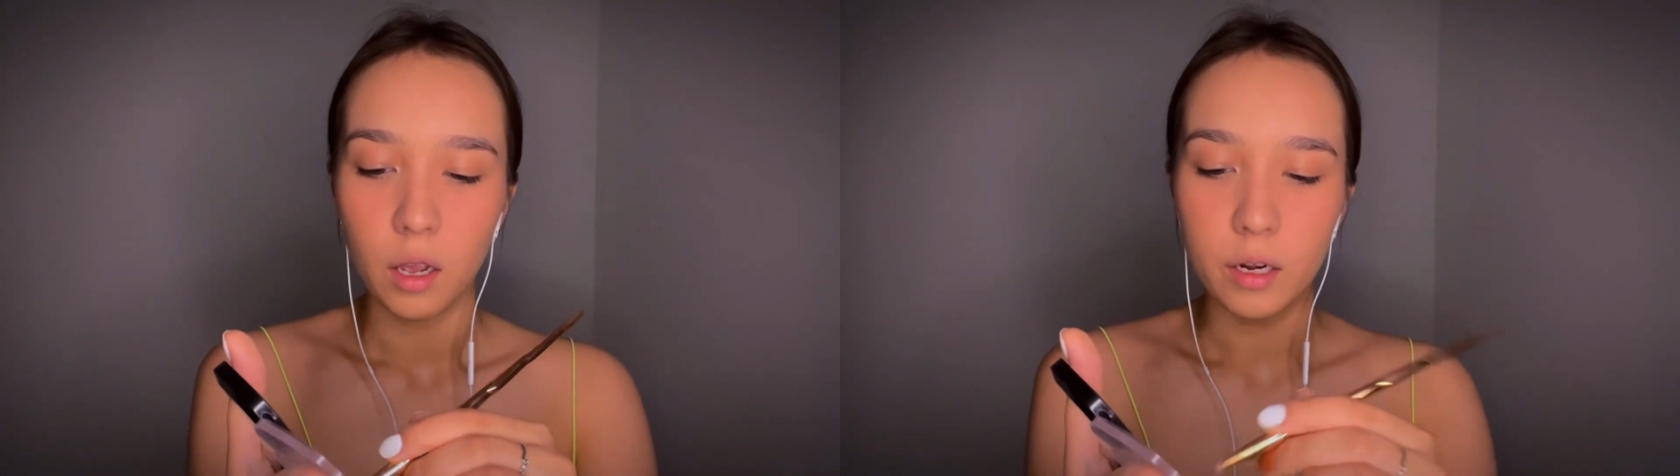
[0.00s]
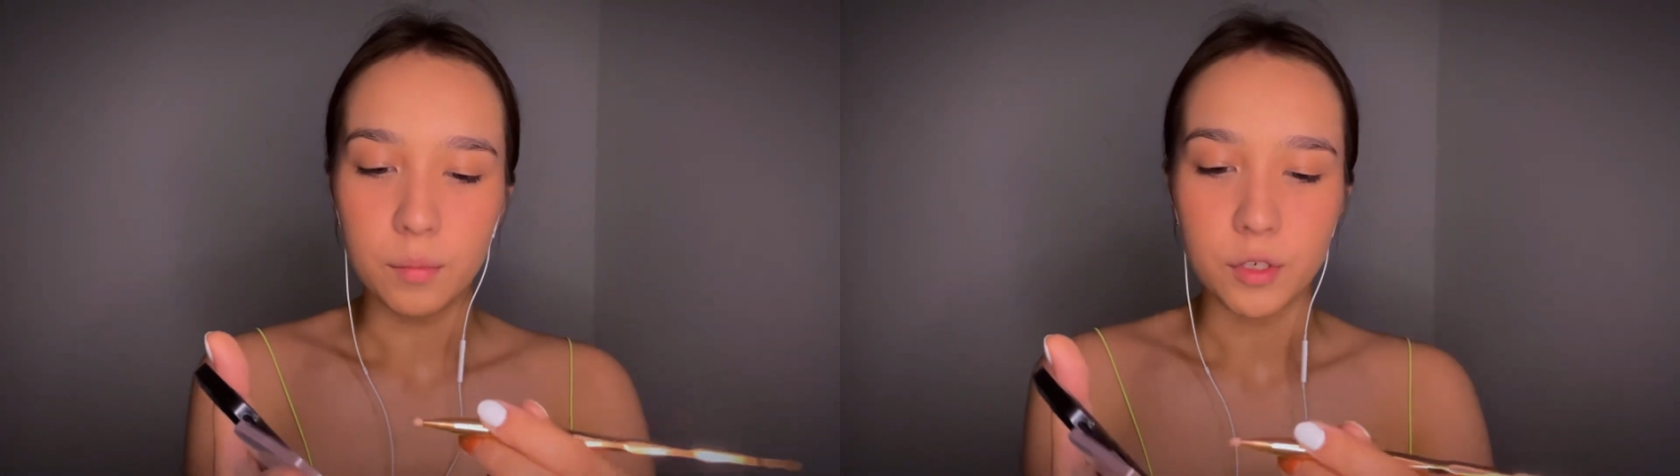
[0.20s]

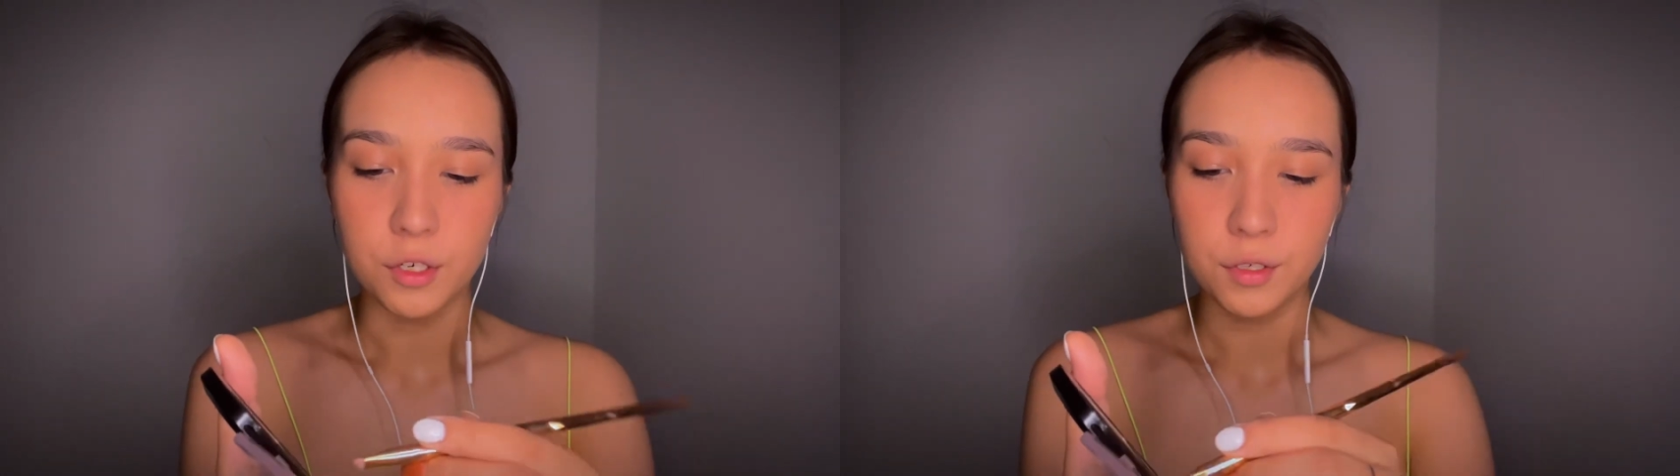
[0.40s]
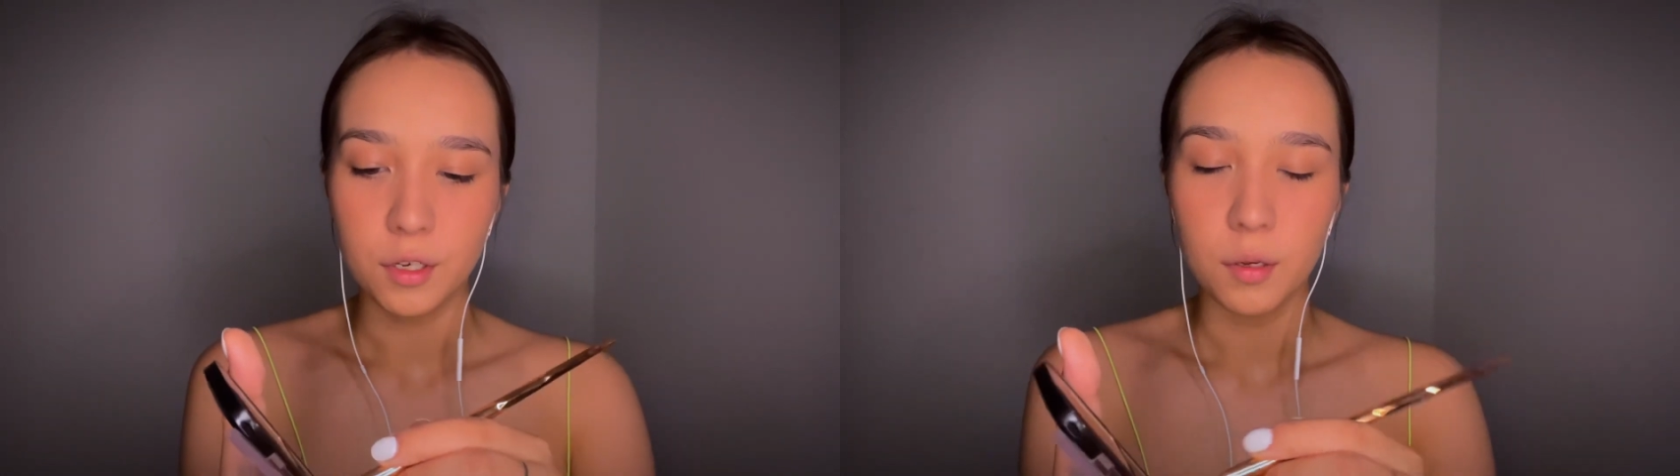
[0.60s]
I'm
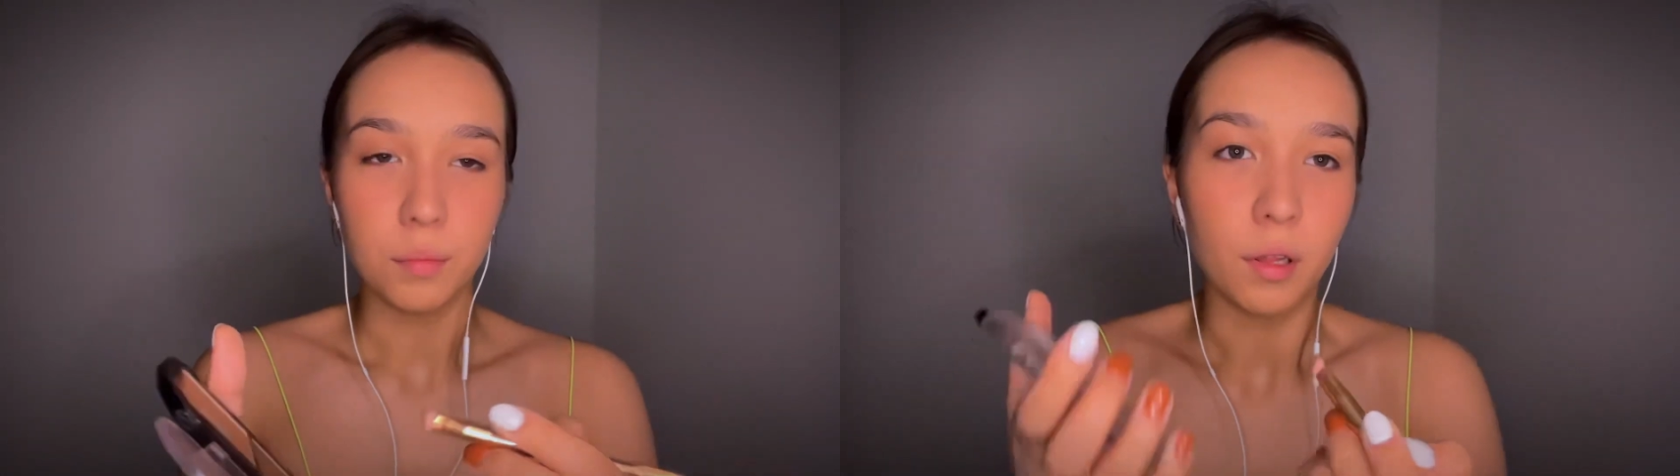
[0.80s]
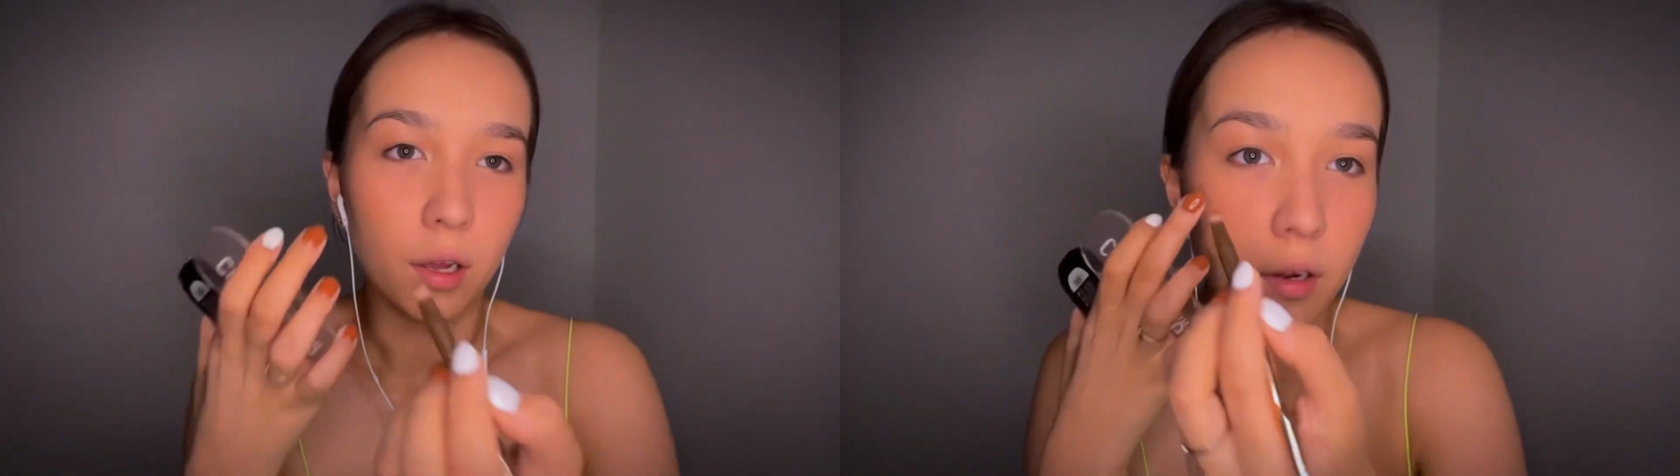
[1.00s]
just gonna apply